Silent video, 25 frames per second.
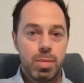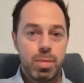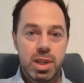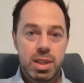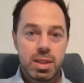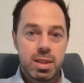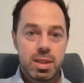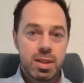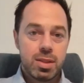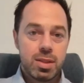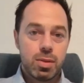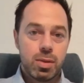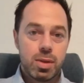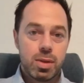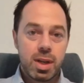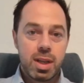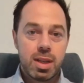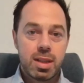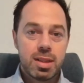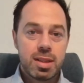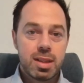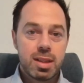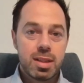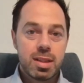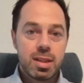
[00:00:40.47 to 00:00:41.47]
business
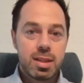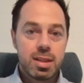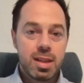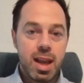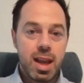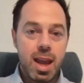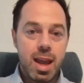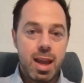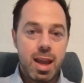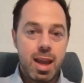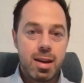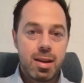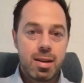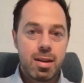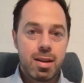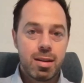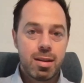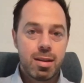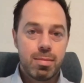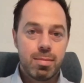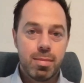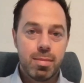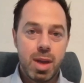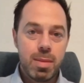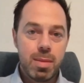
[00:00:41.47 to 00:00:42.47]
audiences and
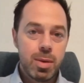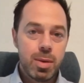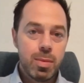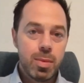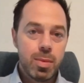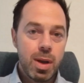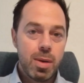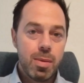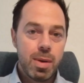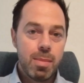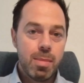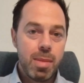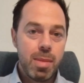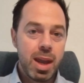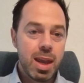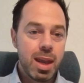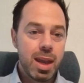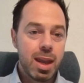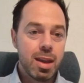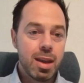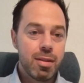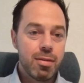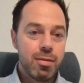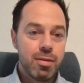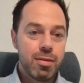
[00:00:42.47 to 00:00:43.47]
maybe where we're
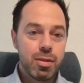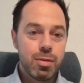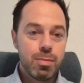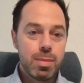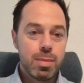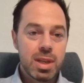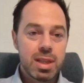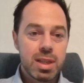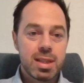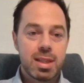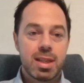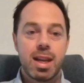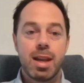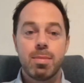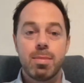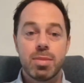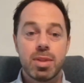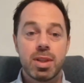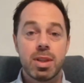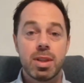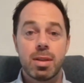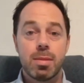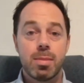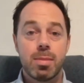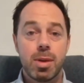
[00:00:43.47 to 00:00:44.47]
making a few
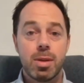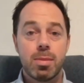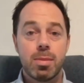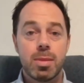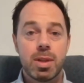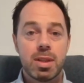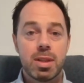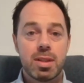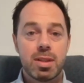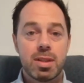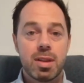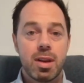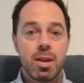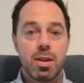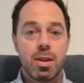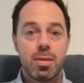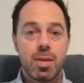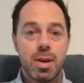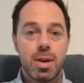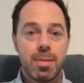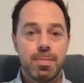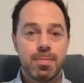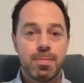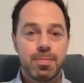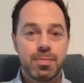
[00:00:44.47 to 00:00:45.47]
missteps at the moment.
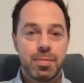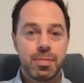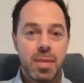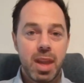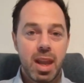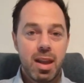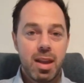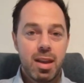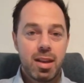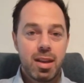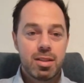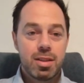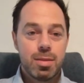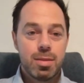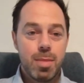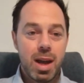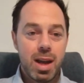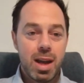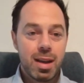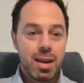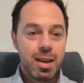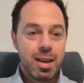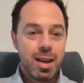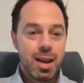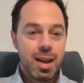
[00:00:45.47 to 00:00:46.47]
So, so
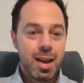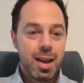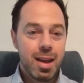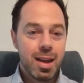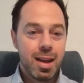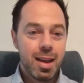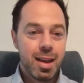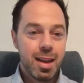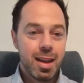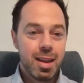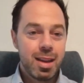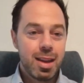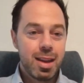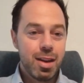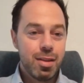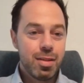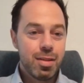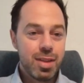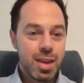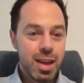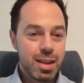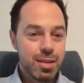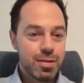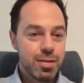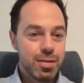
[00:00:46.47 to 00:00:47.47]
Mark,
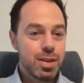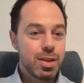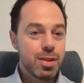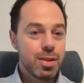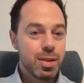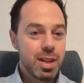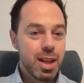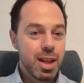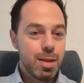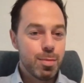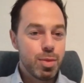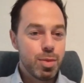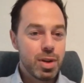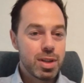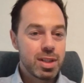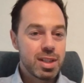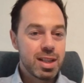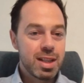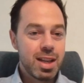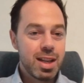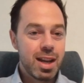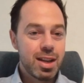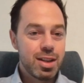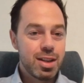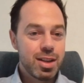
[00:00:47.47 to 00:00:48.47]
thanks for doing that
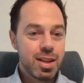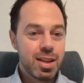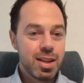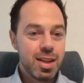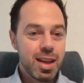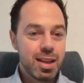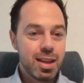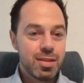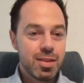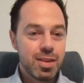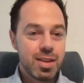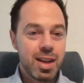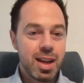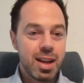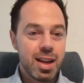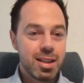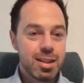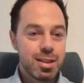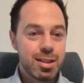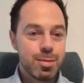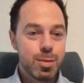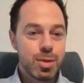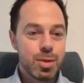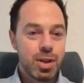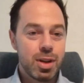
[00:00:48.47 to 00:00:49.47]
presentation and thanks for
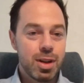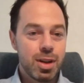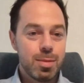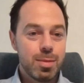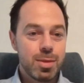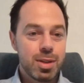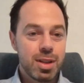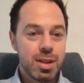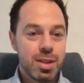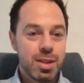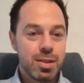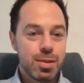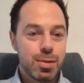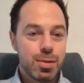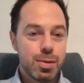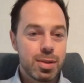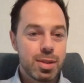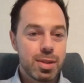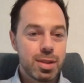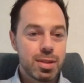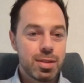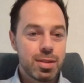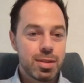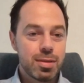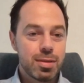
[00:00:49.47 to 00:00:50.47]
taking some time to
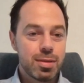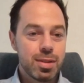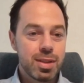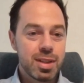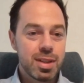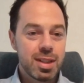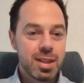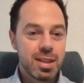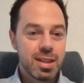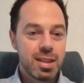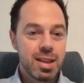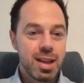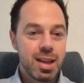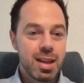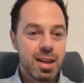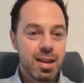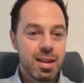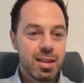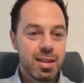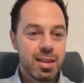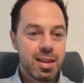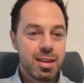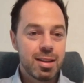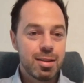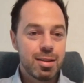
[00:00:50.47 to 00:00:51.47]
talk us through this.
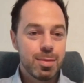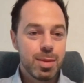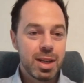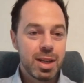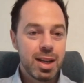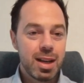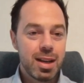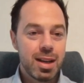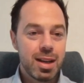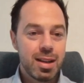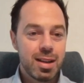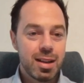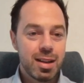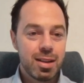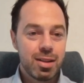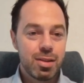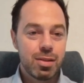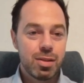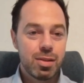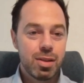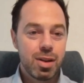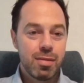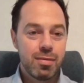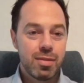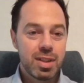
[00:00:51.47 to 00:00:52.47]
I think it'll be a
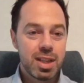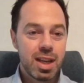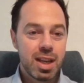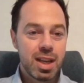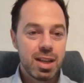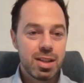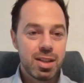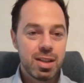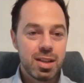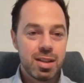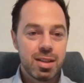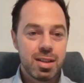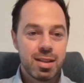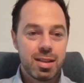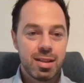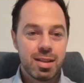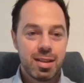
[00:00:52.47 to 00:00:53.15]
good conversation.